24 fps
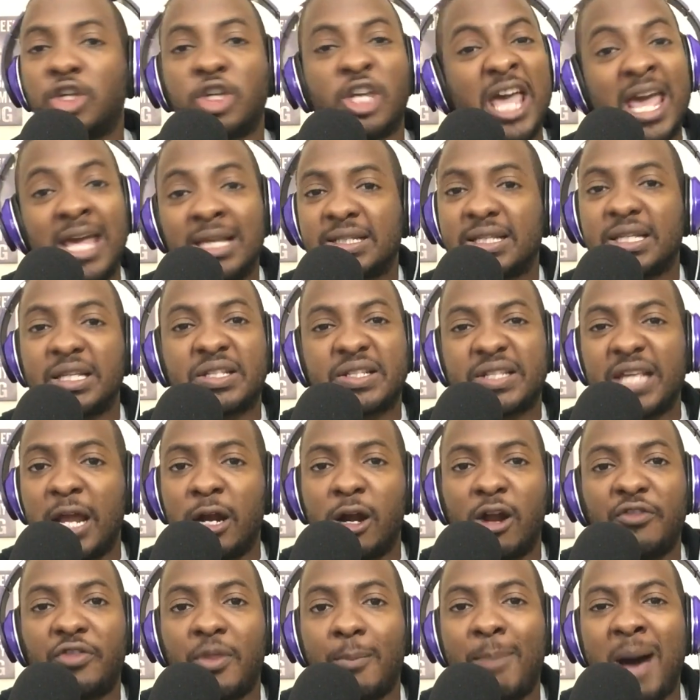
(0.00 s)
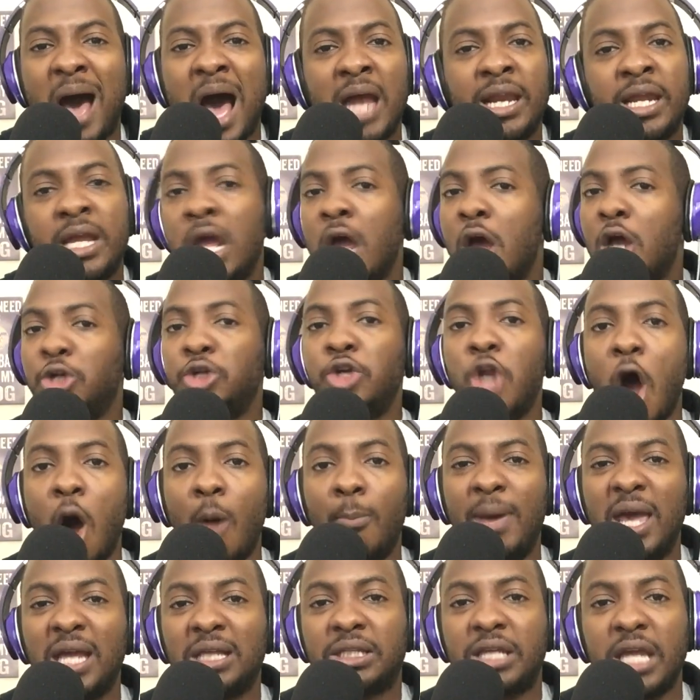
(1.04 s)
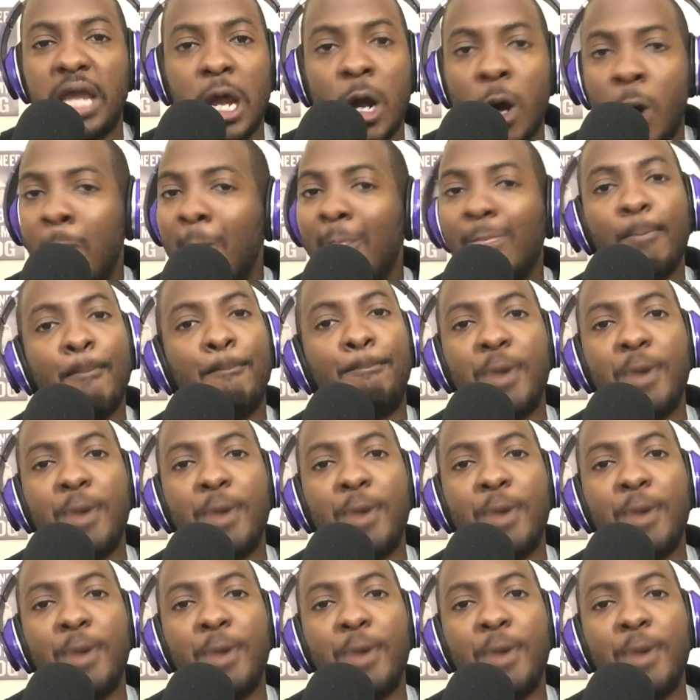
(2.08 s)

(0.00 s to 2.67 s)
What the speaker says: hits the center of the body, no big deal.